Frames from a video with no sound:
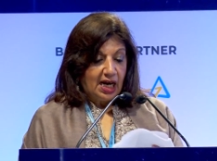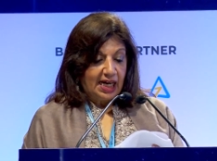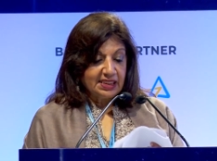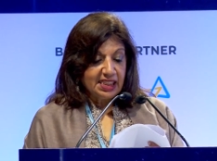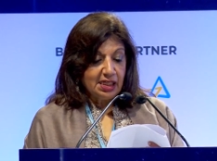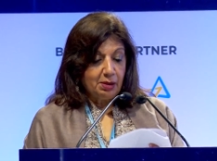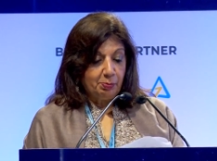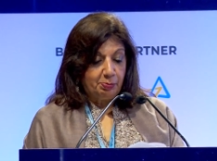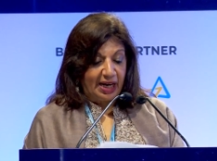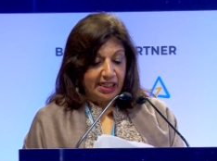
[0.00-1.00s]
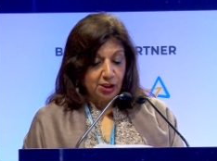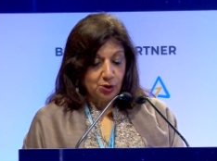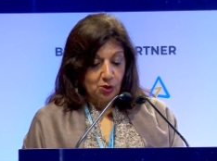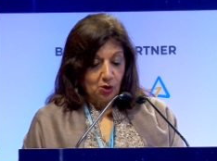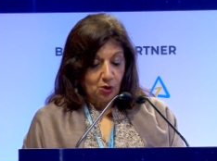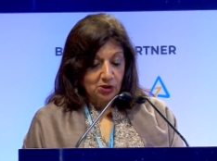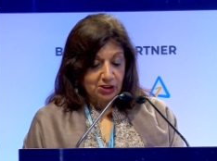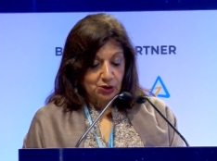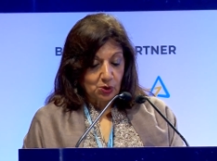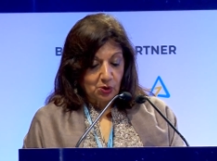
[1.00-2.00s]
I think Bangalore
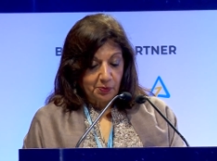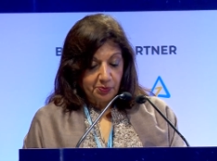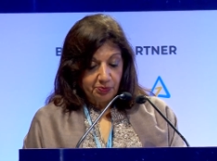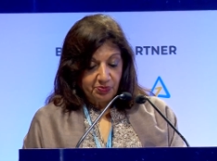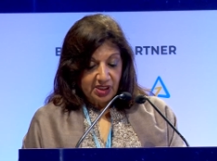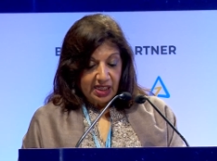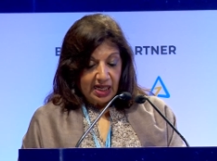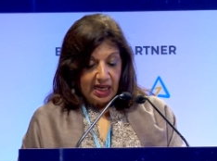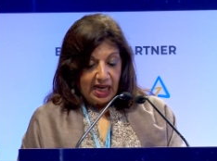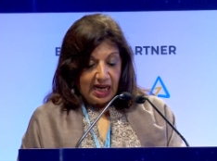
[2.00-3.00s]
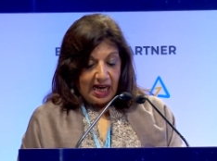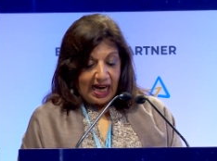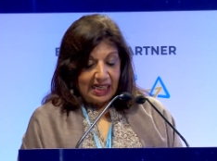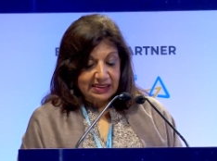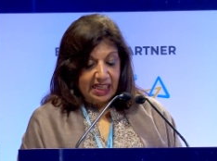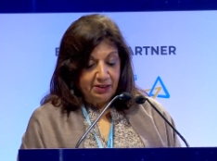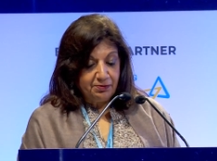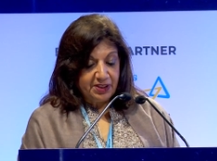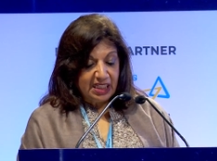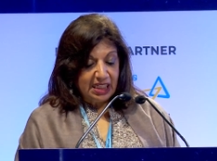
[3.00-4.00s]
also has
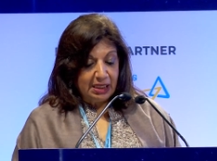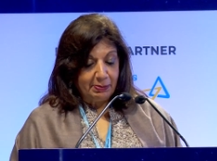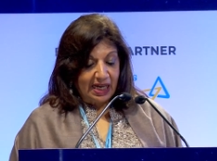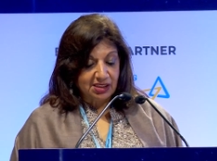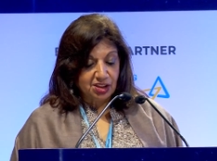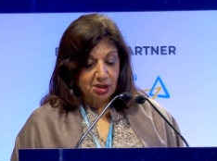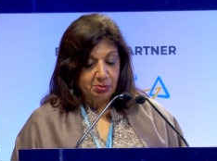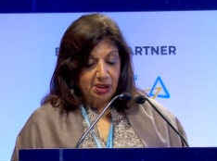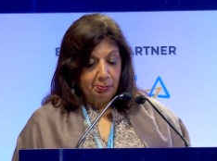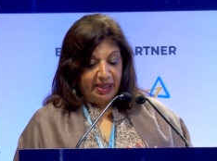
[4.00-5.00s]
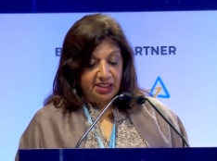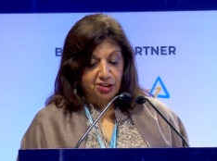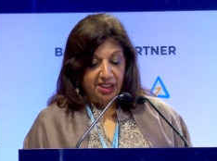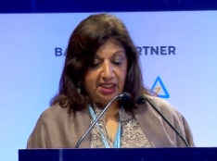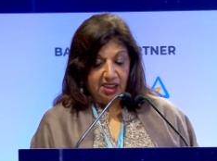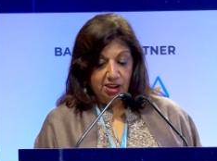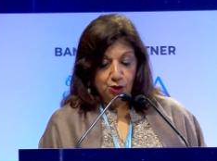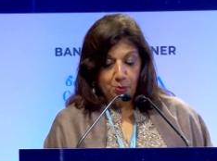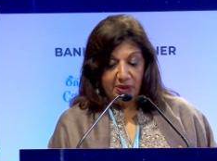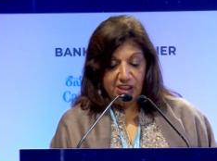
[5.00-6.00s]
every imaginable metric
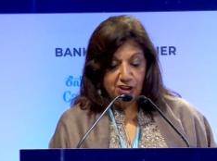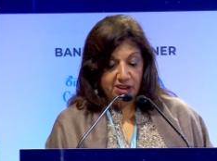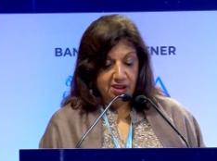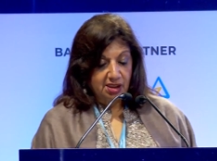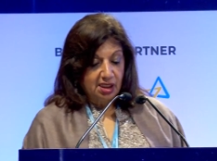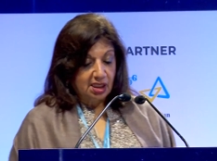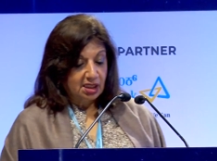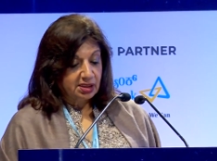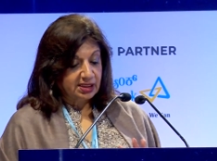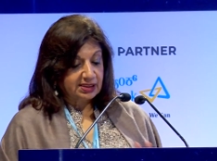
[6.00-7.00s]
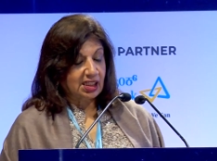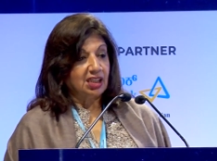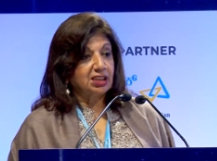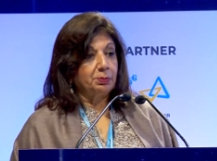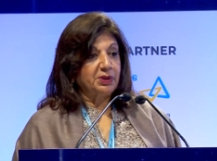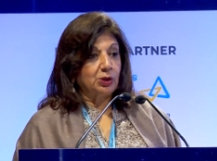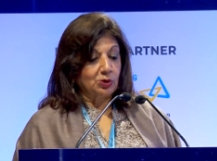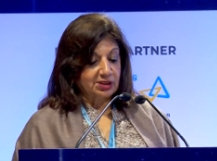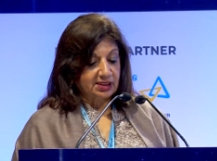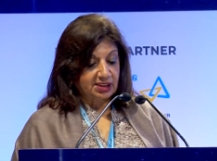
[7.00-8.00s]
to measure the startup
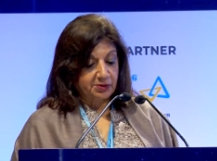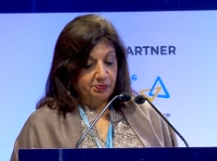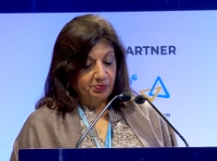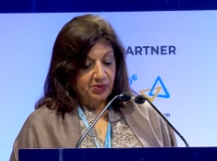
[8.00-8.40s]
ecosystem.